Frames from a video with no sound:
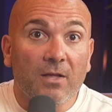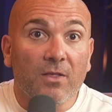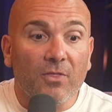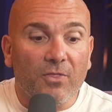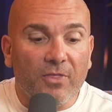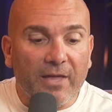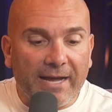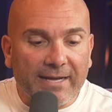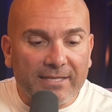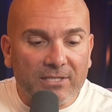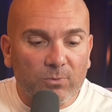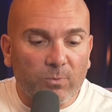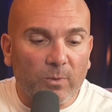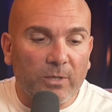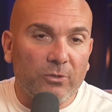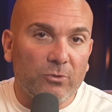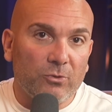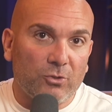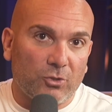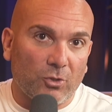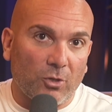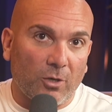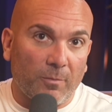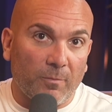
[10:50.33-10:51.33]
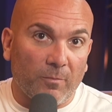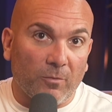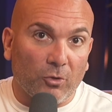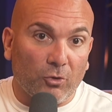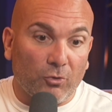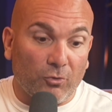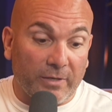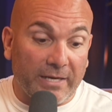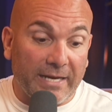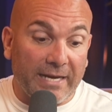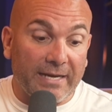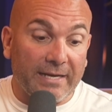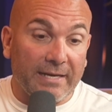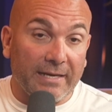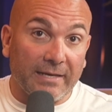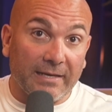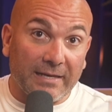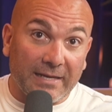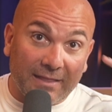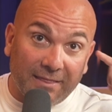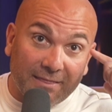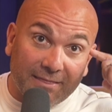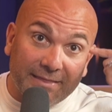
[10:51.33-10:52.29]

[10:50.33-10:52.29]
That's when you start creating and